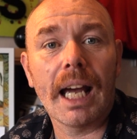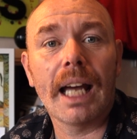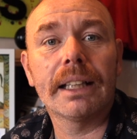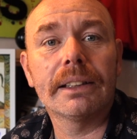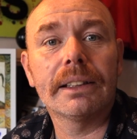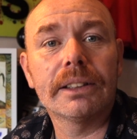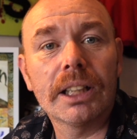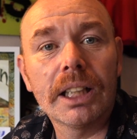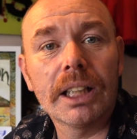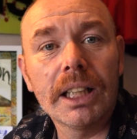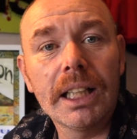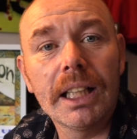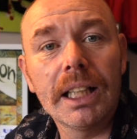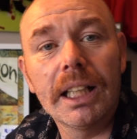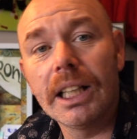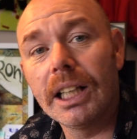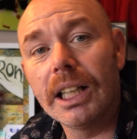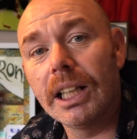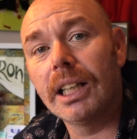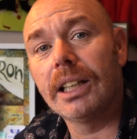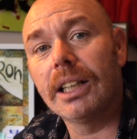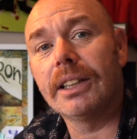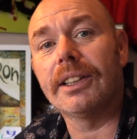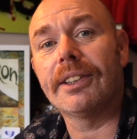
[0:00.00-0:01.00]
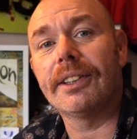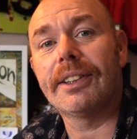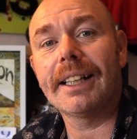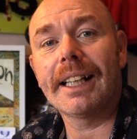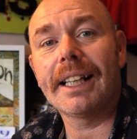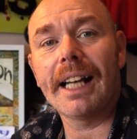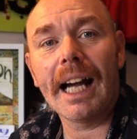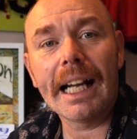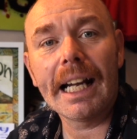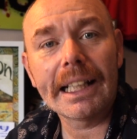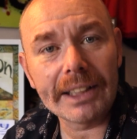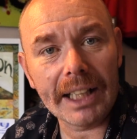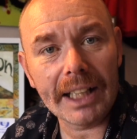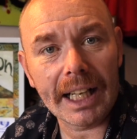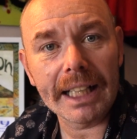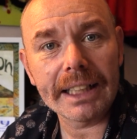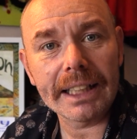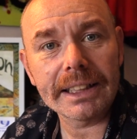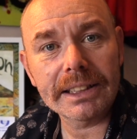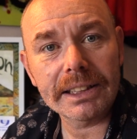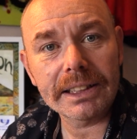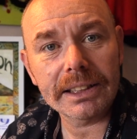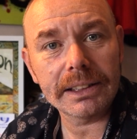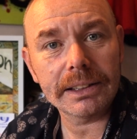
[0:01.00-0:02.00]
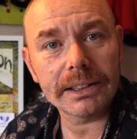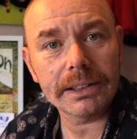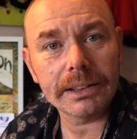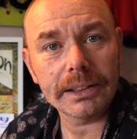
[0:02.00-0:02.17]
And the thing I liked